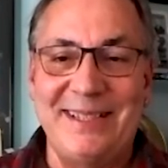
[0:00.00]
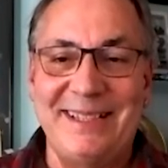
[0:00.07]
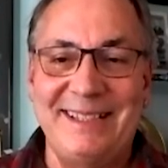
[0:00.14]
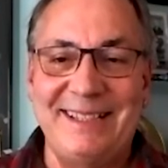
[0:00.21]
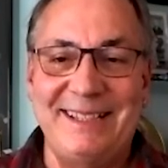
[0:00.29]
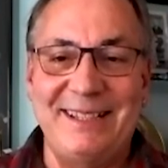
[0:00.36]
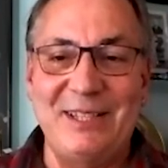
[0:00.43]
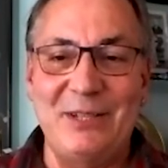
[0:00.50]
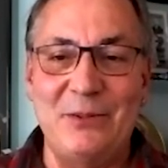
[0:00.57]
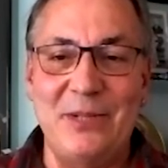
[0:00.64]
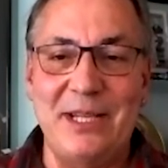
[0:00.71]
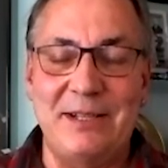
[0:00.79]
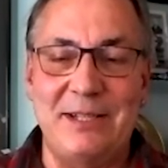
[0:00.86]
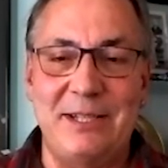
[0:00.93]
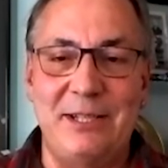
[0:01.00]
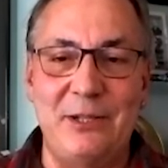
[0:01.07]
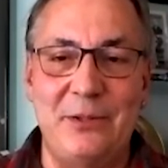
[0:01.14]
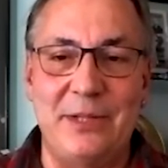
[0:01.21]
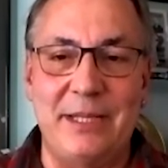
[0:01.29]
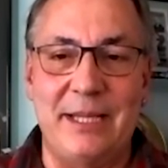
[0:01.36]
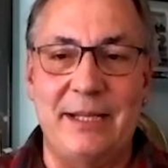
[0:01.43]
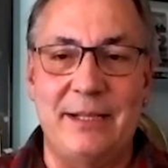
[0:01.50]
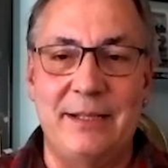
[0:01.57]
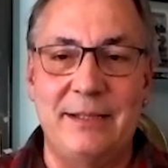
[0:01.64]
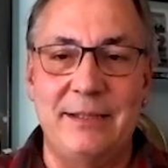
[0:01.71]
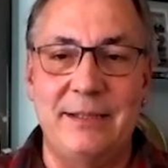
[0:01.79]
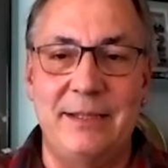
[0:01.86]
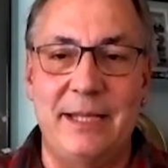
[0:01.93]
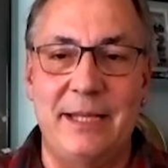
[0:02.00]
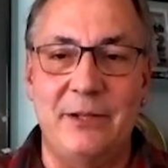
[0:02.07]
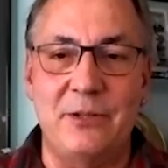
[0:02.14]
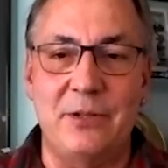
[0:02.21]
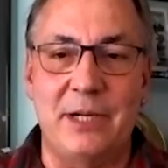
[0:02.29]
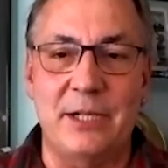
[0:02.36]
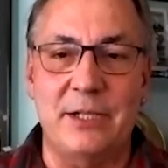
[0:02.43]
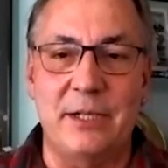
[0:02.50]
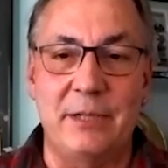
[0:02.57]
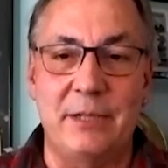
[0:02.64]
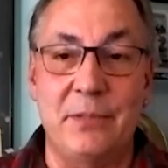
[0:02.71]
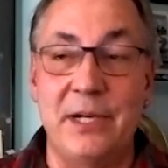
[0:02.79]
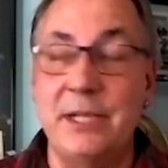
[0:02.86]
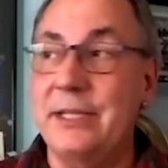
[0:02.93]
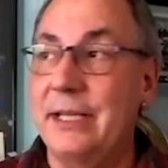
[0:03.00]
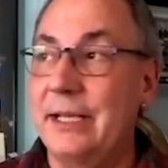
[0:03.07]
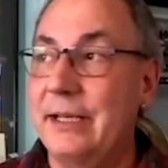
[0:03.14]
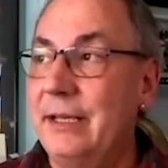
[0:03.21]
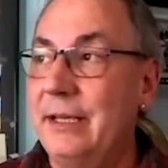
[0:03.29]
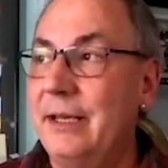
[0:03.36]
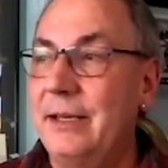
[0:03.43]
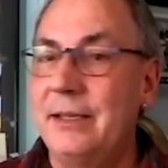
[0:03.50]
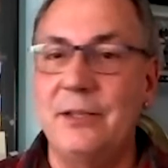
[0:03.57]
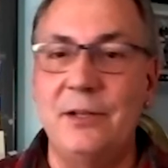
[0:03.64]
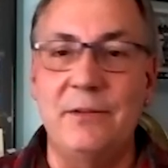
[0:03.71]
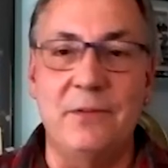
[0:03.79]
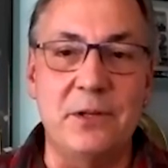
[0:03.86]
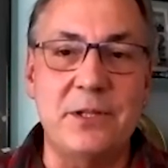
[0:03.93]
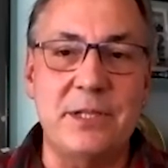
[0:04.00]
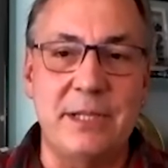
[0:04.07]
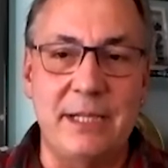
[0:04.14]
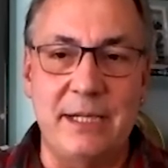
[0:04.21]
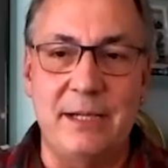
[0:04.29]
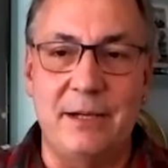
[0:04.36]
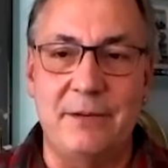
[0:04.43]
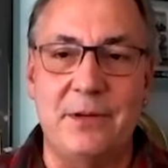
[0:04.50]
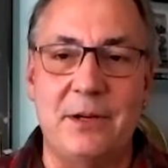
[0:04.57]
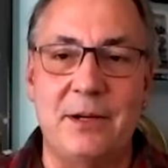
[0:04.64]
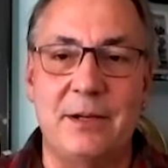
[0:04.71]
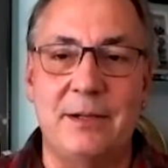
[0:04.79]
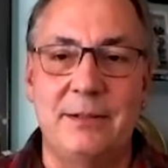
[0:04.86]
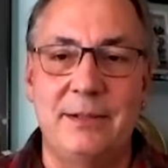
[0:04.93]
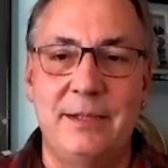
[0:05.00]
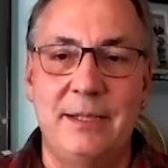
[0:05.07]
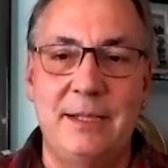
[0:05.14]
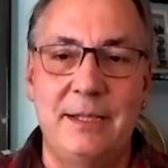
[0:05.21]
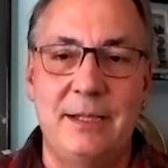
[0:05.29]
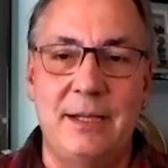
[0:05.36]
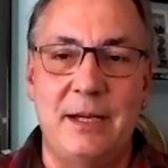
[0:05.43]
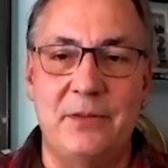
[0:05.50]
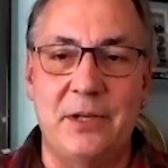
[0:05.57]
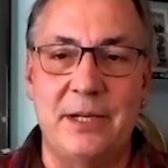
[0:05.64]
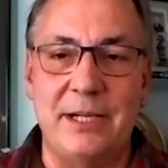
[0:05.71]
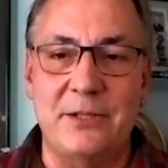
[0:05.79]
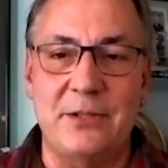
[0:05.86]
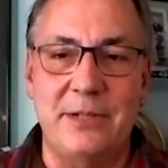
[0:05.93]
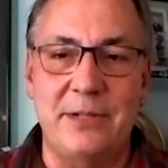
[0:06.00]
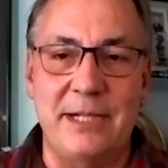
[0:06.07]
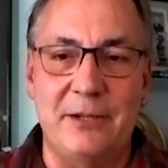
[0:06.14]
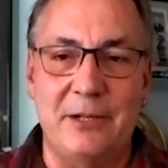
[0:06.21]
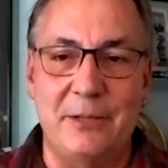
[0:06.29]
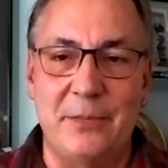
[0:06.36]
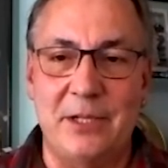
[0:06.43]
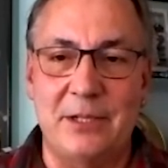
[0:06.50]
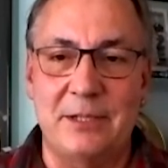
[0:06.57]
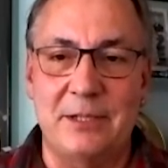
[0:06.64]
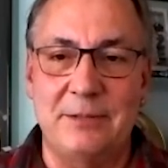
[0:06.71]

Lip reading: that we continue in that direction, embracing the diversity of our history here in America.